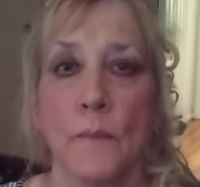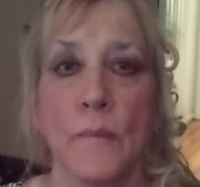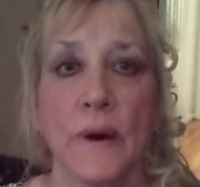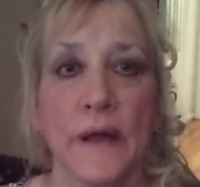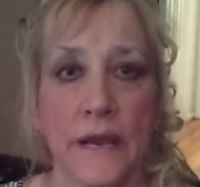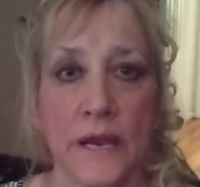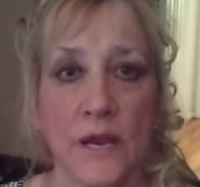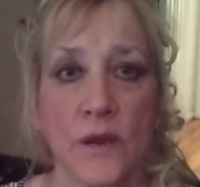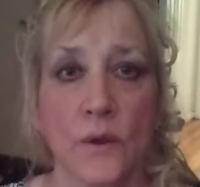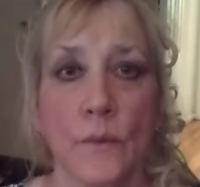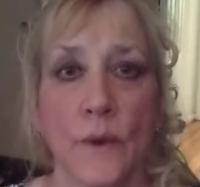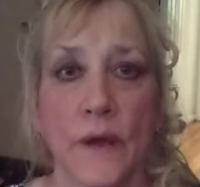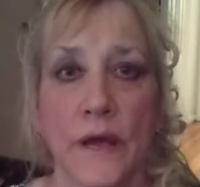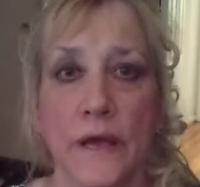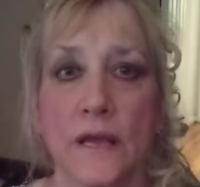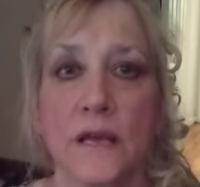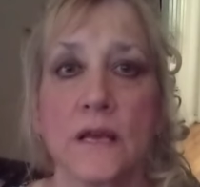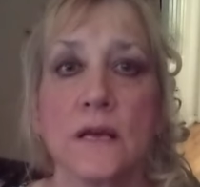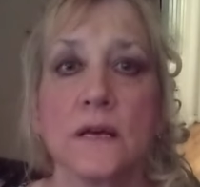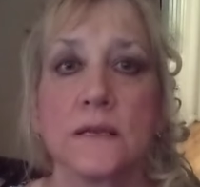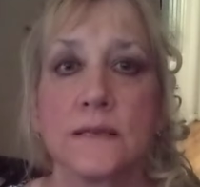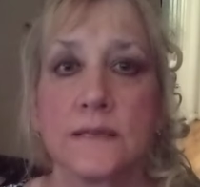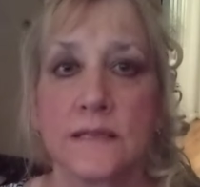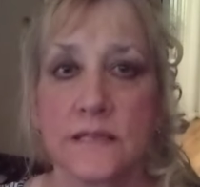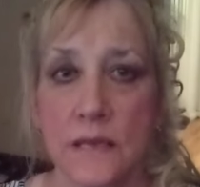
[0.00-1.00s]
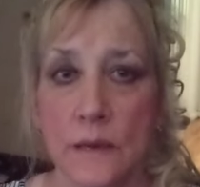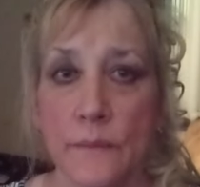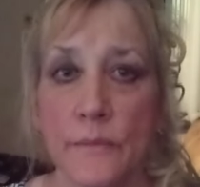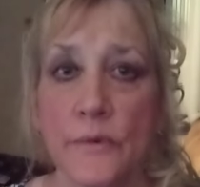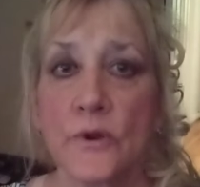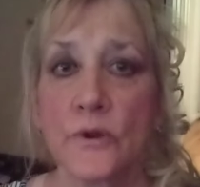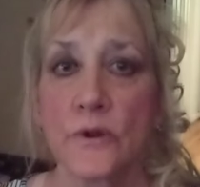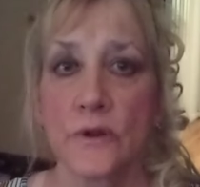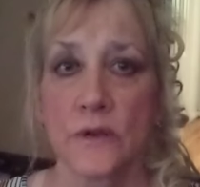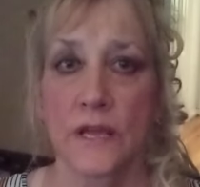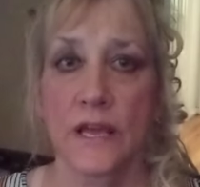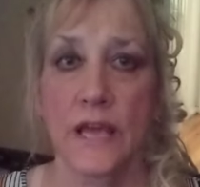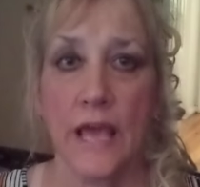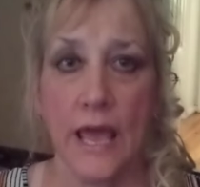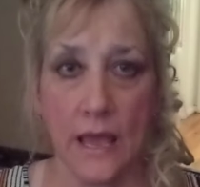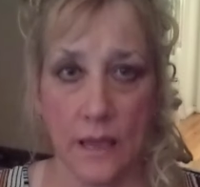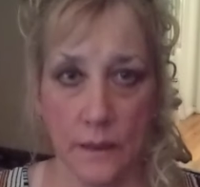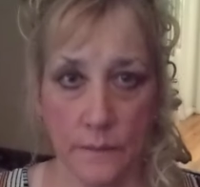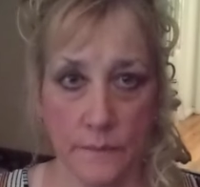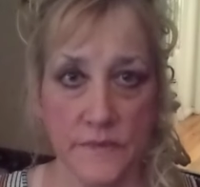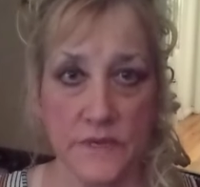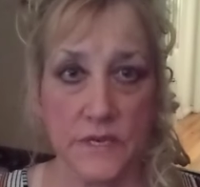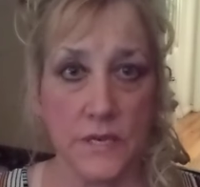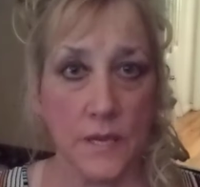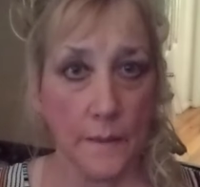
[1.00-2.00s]
But anyway, Summer
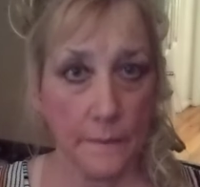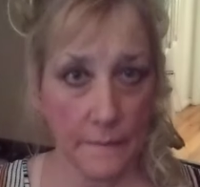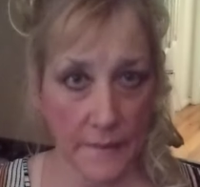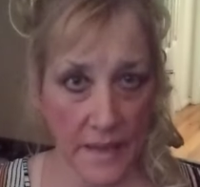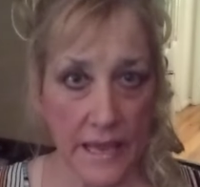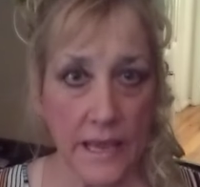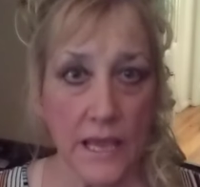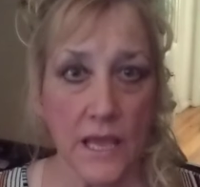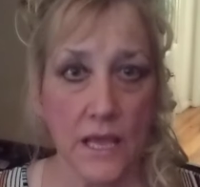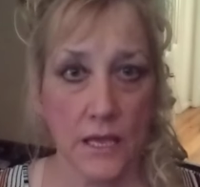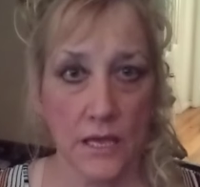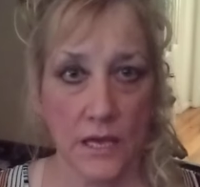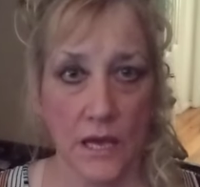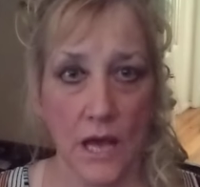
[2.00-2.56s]
came to me.